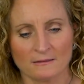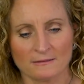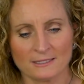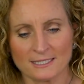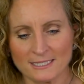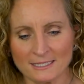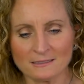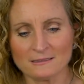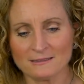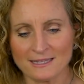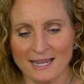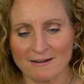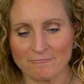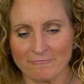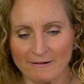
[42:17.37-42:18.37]
still
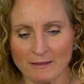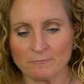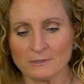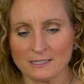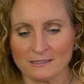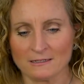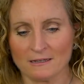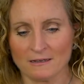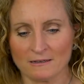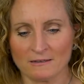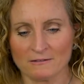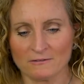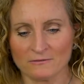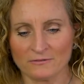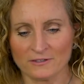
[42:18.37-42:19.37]
that remnant
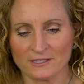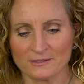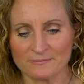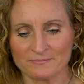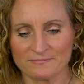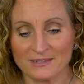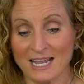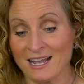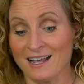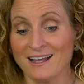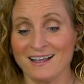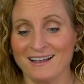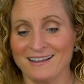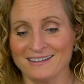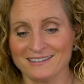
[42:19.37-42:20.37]
of,
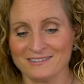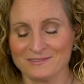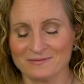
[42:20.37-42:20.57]
haha,